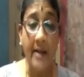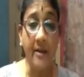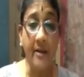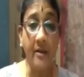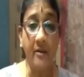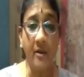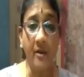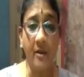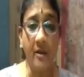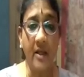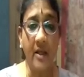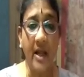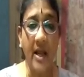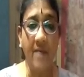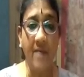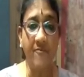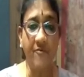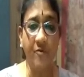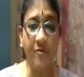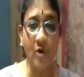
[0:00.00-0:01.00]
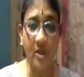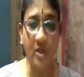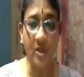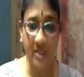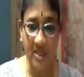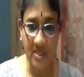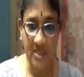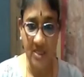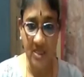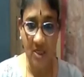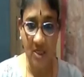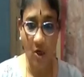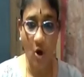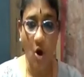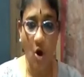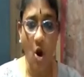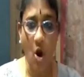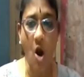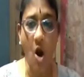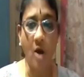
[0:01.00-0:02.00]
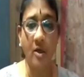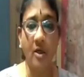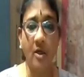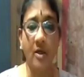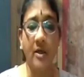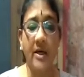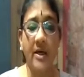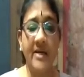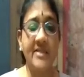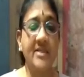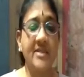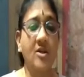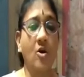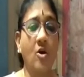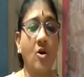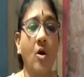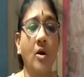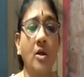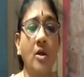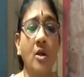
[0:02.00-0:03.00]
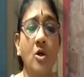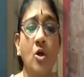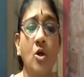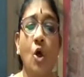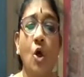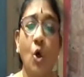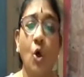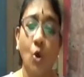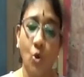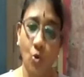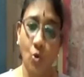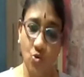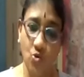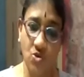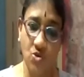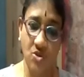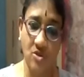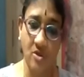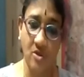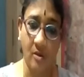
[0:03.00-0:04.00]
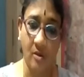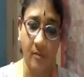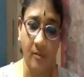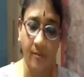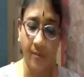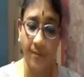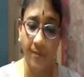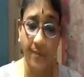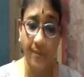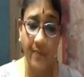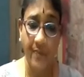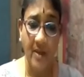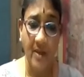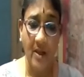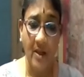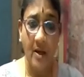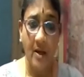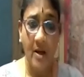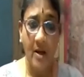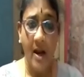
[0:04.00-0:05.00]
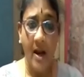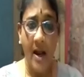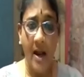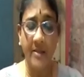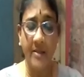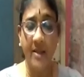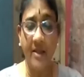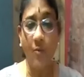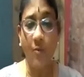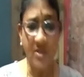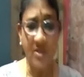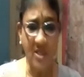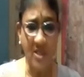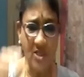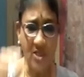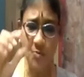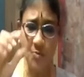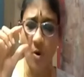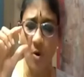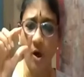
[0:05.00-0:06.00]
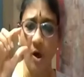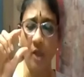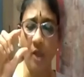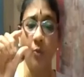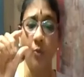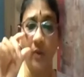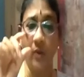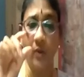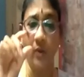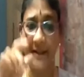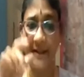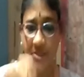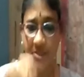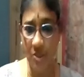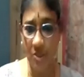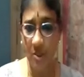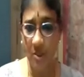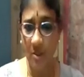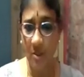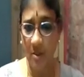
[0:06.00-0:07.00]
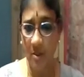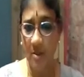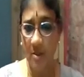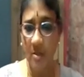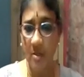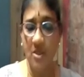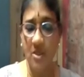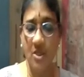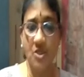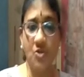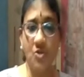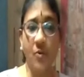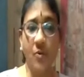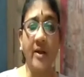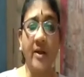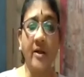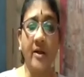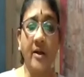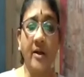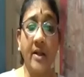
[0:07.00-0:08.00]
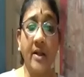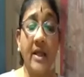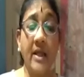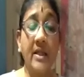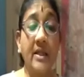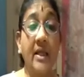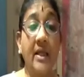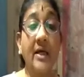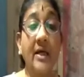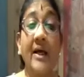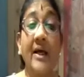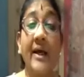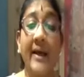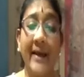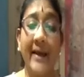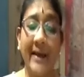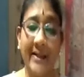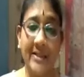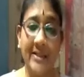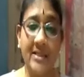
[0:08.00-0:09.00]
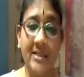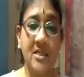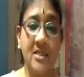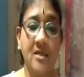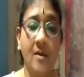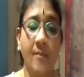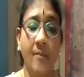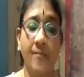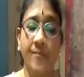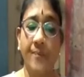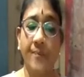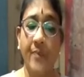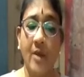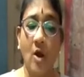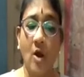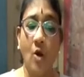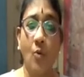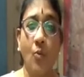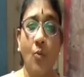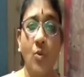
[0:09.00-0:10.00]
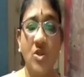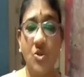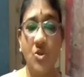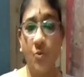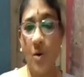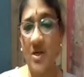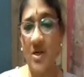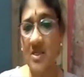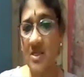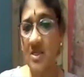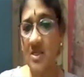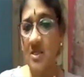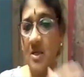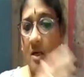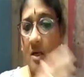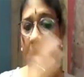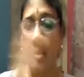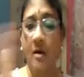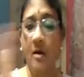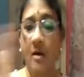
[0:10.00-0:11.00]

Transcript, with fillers: Another name for this cock is called rooster. And there was a small village situated in the hills, which was